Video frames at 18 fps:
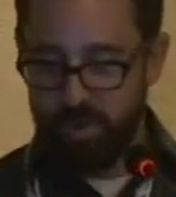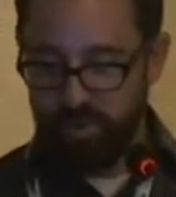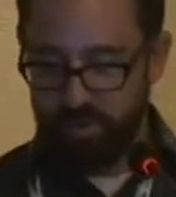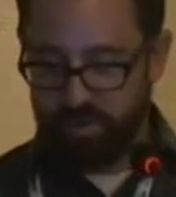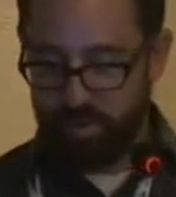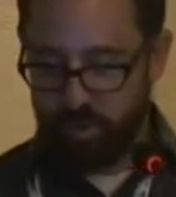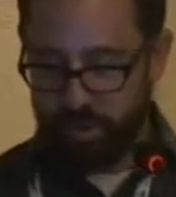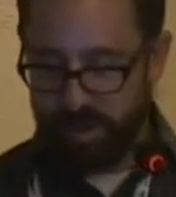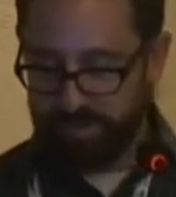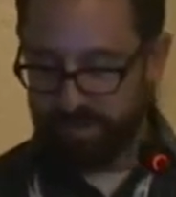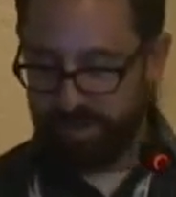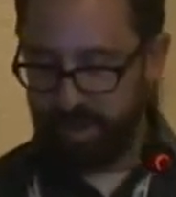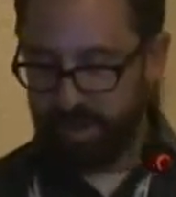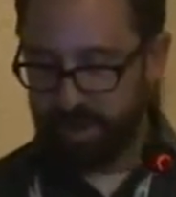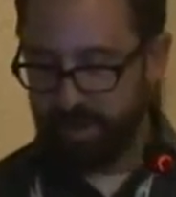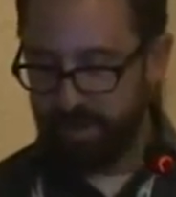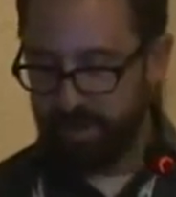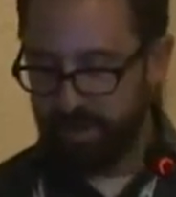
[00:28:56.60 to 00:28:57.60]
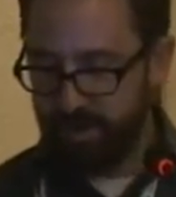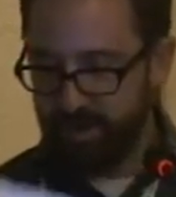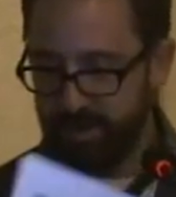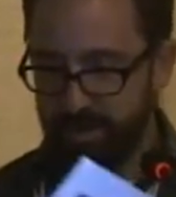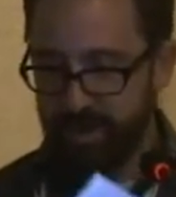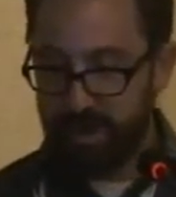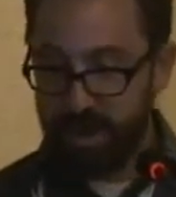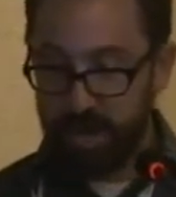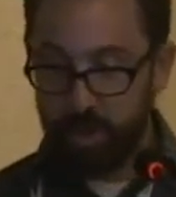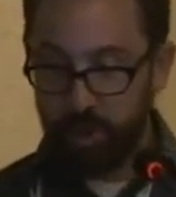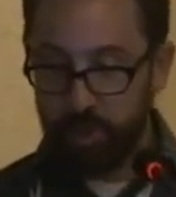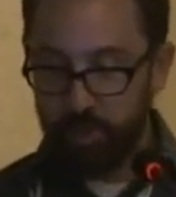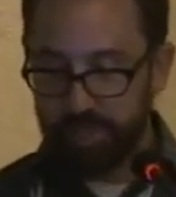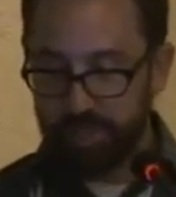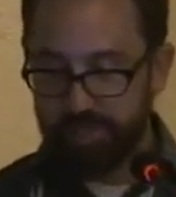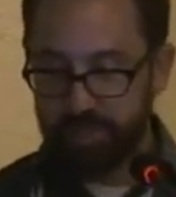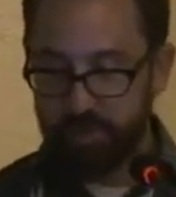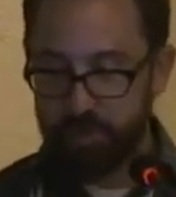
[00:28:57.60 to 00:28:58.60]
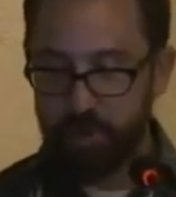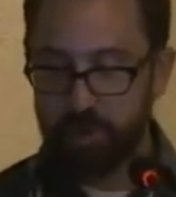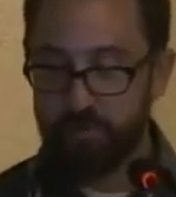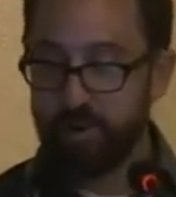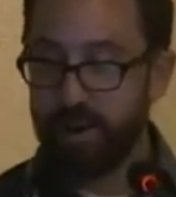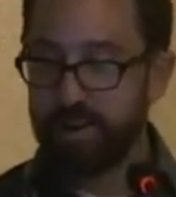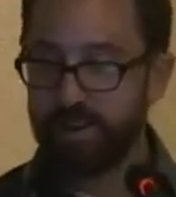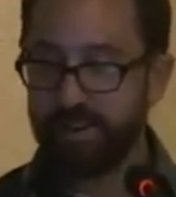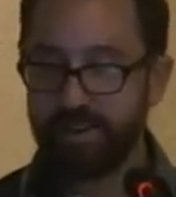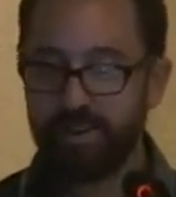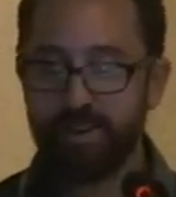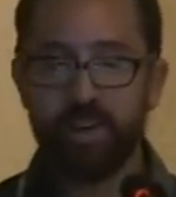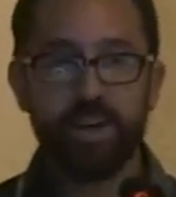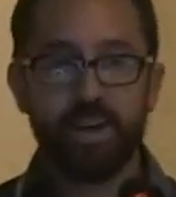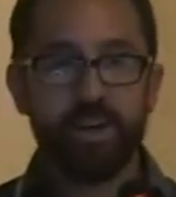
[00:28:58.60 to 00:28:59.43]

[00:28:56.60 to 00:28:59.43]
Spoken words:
So as I alluded to already,